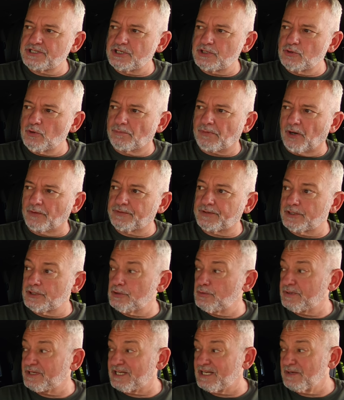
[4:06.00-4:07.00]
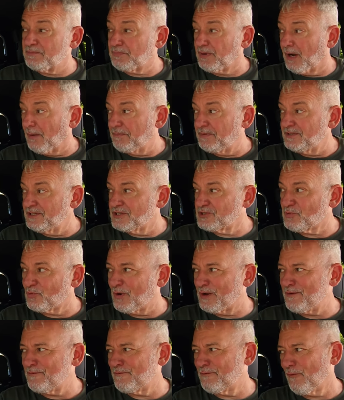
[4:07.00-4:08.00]
You knew about the new heat pump in the
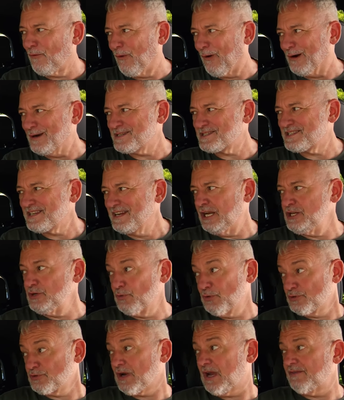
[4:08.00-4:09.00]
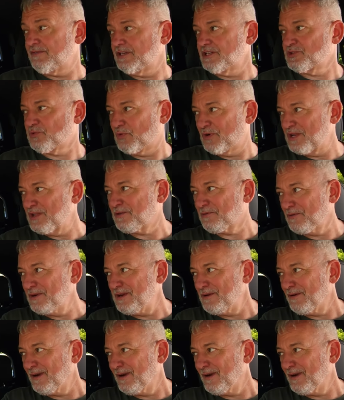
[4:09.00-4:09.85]
24s, and you were driving a 23,